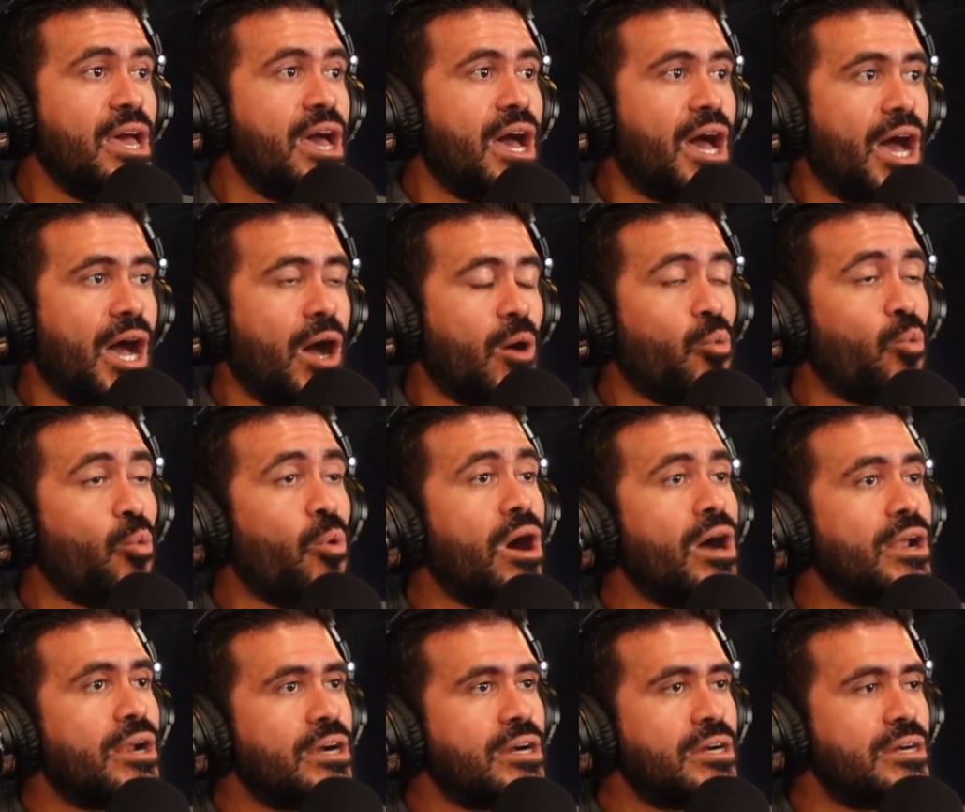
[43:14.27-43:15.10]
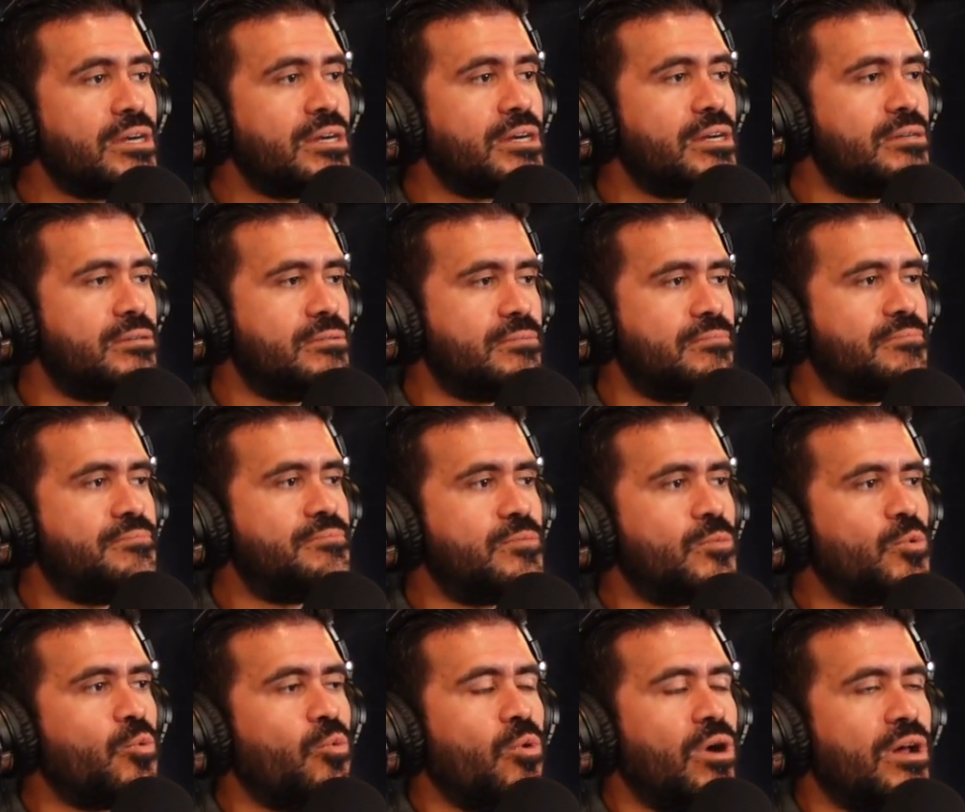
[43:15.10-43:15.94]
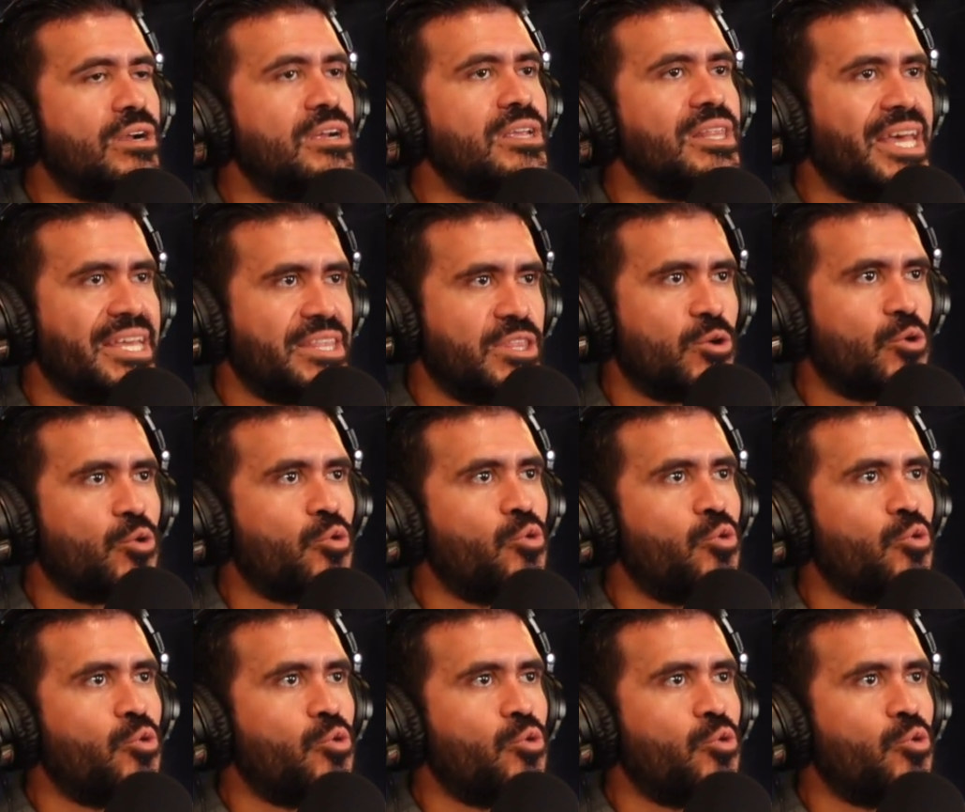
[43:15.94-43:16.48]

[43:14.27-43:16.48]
What are like the